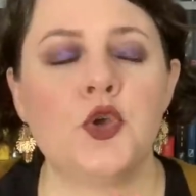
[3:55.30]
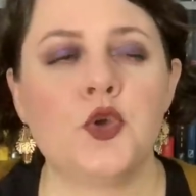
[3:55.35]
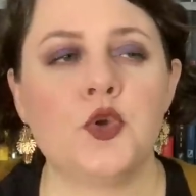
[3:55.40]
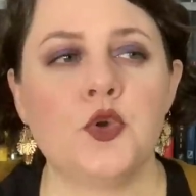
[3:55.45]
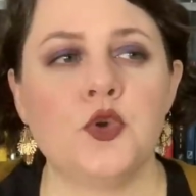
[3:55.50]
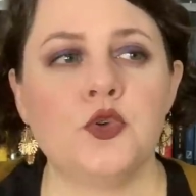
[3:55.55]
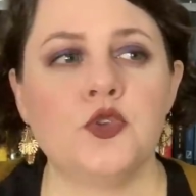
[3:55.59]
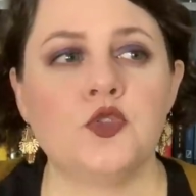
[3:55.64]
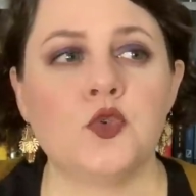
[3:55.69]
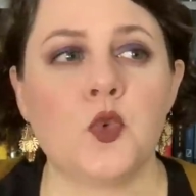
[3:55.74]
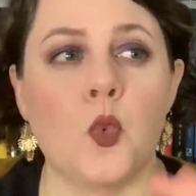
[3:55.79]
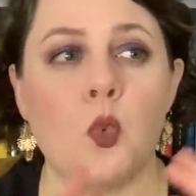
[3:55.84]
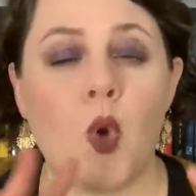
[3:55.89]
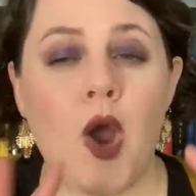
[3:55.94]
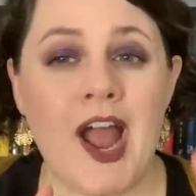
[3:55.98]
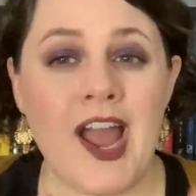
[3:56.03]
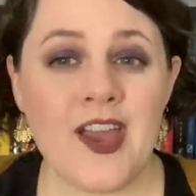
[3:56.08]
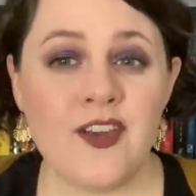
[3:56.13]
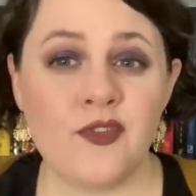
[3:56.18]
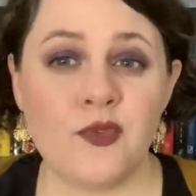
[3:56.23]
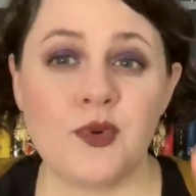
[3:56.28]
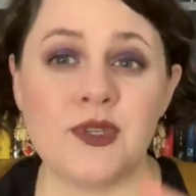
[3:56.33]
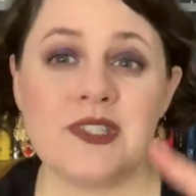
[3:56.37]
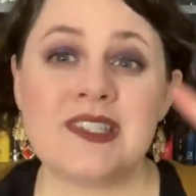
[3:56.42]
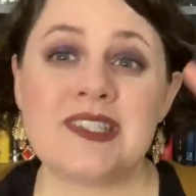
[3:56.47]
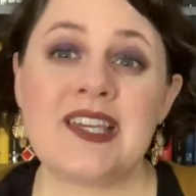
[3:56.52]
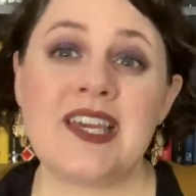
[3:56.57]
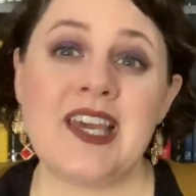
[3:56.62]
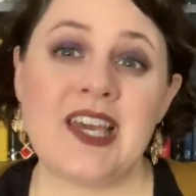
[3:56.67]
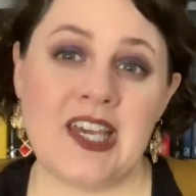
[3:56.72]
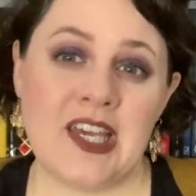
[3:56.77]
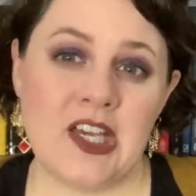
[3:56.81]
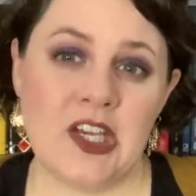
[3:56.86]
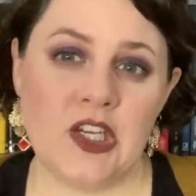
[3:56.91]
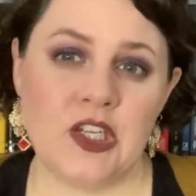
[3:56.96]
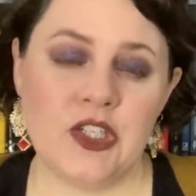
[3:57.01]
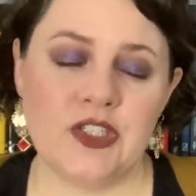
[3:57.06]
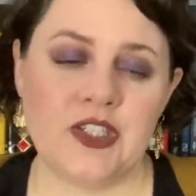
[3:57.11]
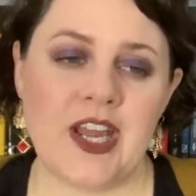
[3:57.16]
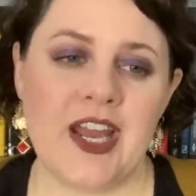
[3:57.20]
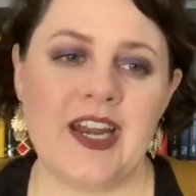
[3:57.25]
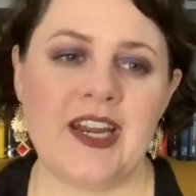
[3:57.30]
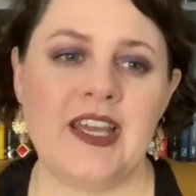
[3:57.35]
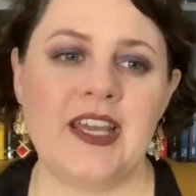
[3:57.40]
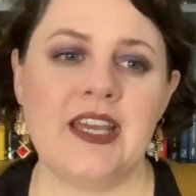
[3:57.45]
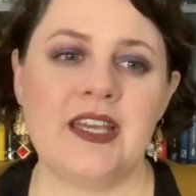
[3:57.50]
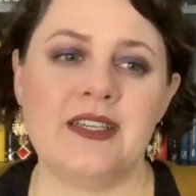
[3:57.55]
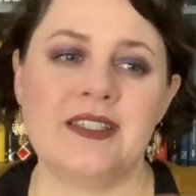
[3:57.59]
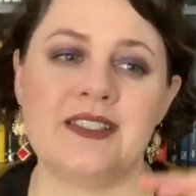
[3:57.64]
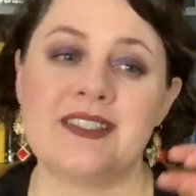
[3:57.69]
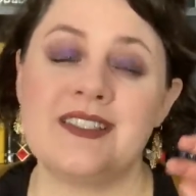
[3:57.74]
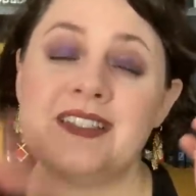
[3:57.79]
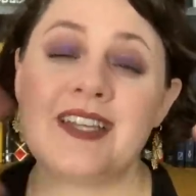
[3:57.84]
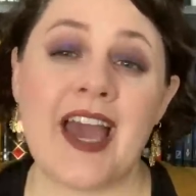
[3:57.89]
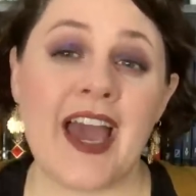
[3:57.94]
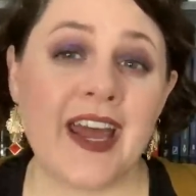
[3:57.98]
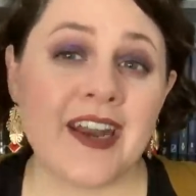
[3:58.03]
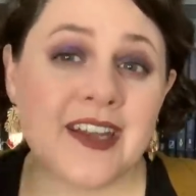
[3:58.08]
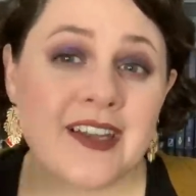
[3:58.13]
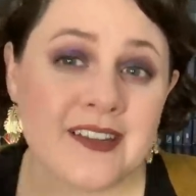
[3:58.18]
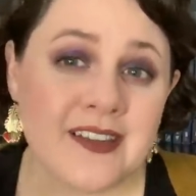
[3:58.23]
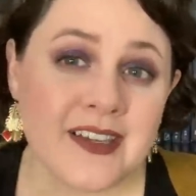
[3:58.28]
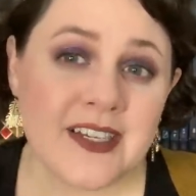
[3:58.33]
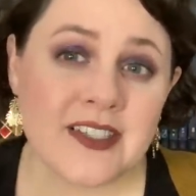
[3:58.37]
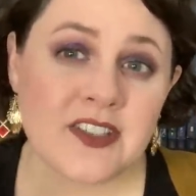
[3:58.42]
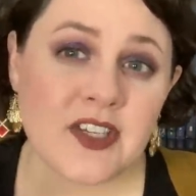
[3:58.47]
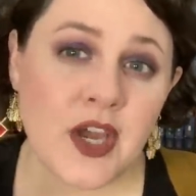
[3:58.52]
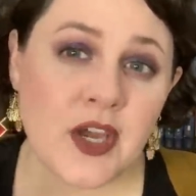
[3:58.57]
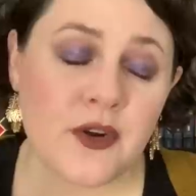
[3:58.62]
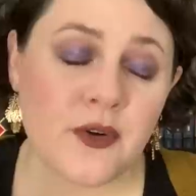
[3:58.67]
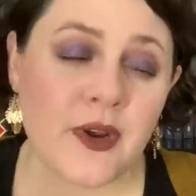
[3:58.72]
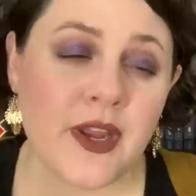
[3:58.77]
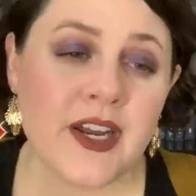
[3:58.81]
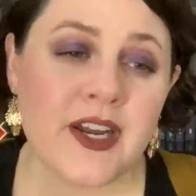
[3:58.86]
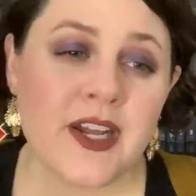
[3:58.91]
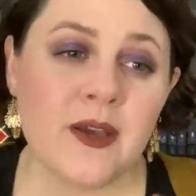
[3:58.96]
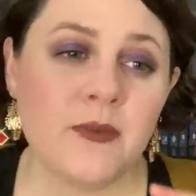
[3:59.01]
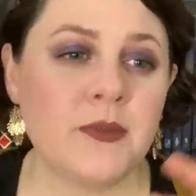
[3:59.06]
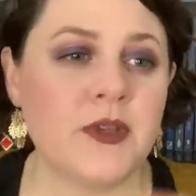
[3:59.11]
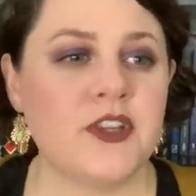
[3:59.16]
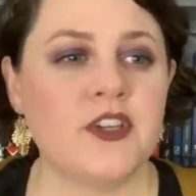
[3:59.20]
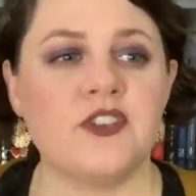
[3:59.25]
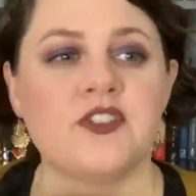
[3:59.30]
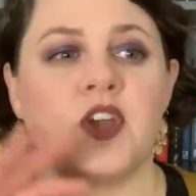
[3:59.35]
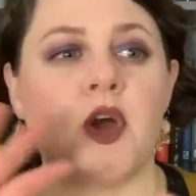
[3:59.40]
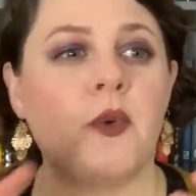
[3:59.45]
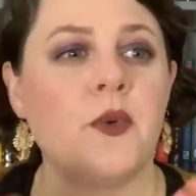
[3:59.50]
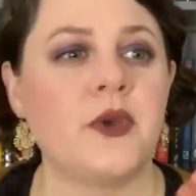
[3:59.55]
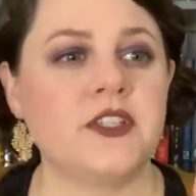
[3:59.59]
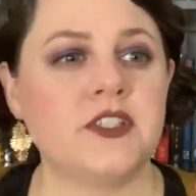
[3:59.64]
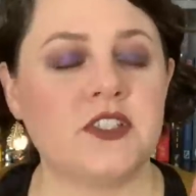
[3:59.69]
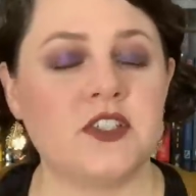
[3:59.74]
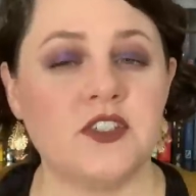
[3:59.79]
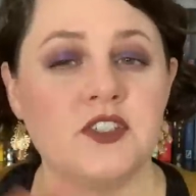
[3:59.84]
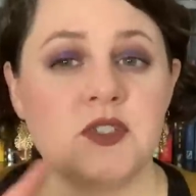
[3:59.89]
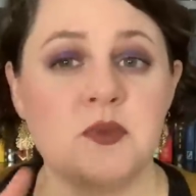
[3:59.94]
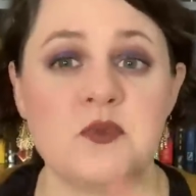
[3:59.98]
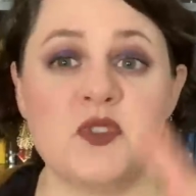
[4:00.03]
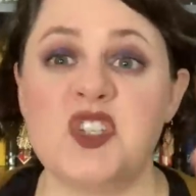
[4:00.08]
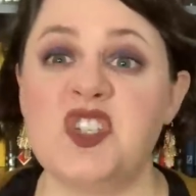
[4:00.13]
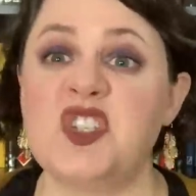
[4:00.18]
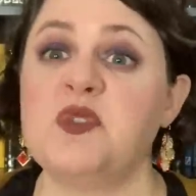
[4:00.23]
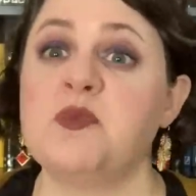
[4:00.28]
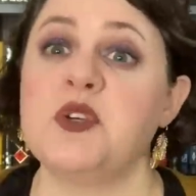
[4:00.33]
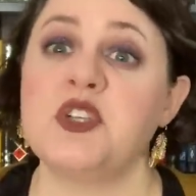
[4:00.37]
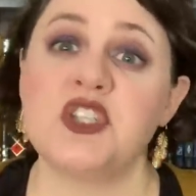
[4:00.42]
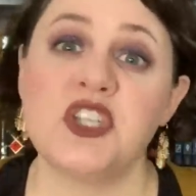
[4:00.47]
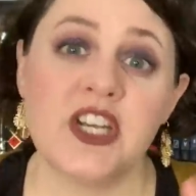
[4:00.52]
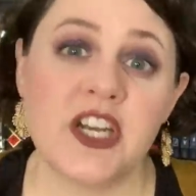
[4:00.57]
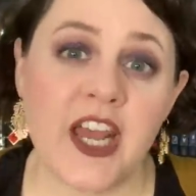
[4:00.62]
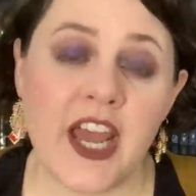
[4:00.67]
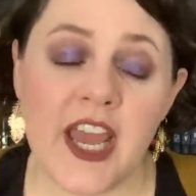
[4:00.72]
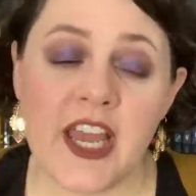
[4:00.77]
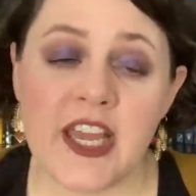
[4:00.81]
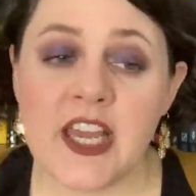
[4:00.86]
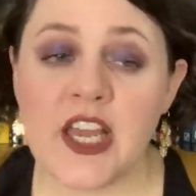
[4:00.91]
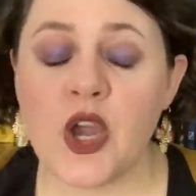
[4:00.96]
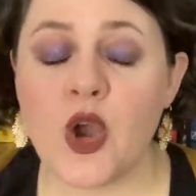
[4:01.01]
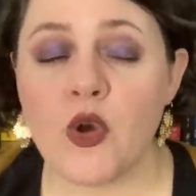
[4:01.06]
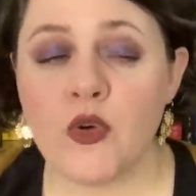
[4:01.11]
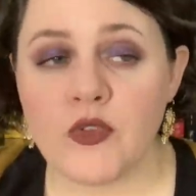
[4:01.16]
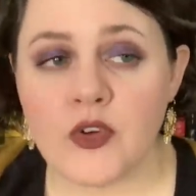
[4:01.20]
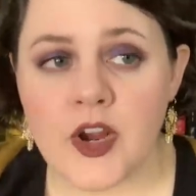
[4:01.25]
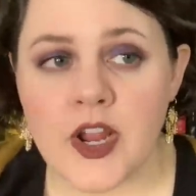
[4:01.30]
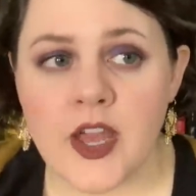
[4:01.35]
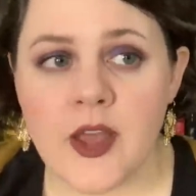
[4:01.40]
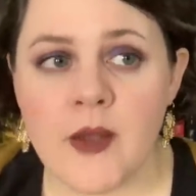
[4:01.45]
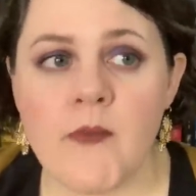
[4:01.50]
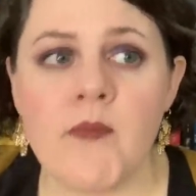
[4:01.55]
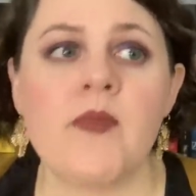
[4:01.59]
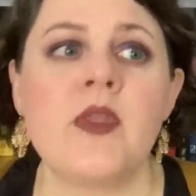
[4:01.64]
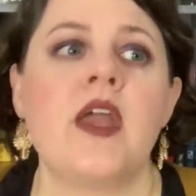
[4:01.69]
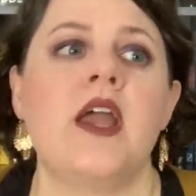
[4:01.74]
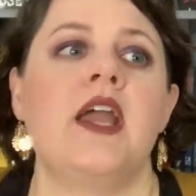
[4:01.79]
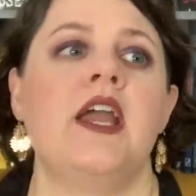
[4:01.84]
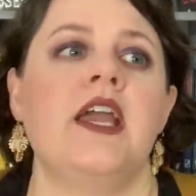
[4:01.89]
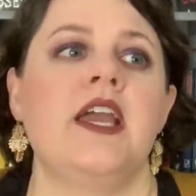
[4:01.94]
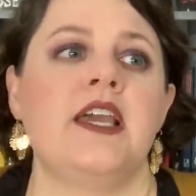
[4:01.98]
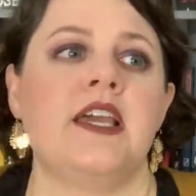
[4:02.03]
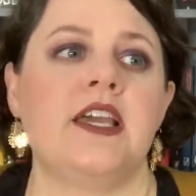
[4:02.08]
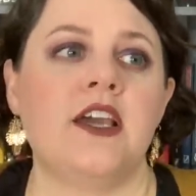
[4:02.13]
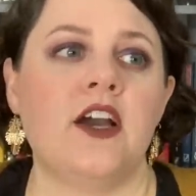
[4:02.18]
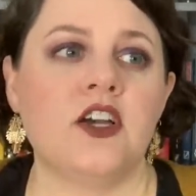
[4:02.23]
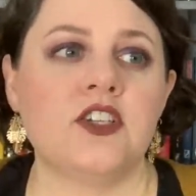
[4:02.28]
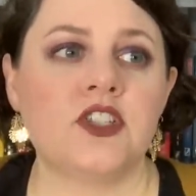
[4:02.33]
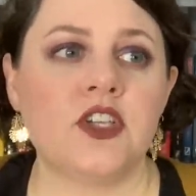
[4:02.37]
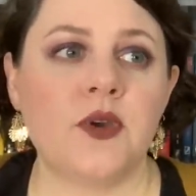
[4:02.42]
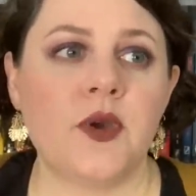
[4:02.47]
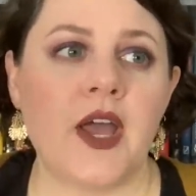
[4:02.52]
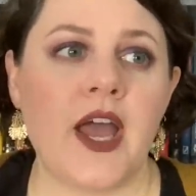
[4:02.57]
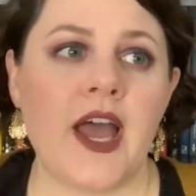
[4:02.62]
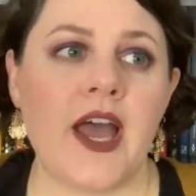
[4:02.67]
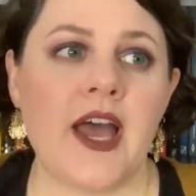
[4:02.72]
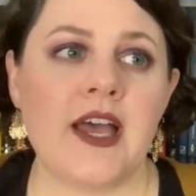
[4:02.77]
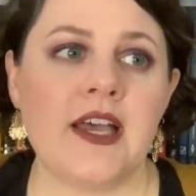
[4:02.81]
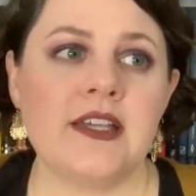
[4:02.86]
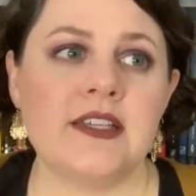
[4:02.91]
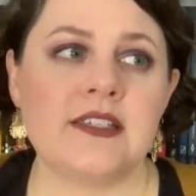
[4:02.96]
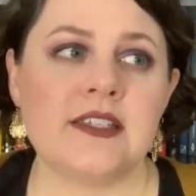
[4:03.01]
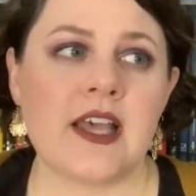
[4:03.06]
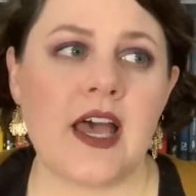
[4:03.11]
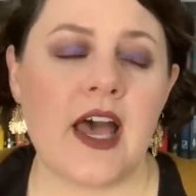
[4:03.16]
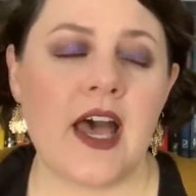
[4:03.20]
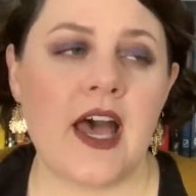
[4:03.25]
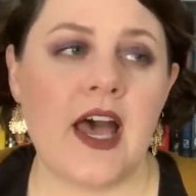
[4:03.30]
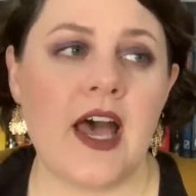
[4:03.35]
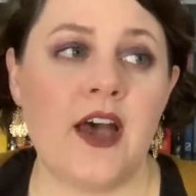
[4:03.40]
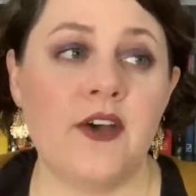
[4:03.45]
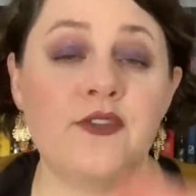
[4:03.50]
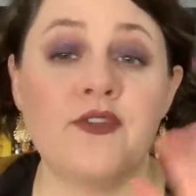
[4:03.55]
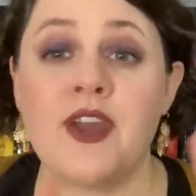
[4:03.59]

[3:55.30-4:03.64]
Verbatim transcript: whose wife was killed and he is technically exonerated, but there's always still some suspicion hanging over him. He also has a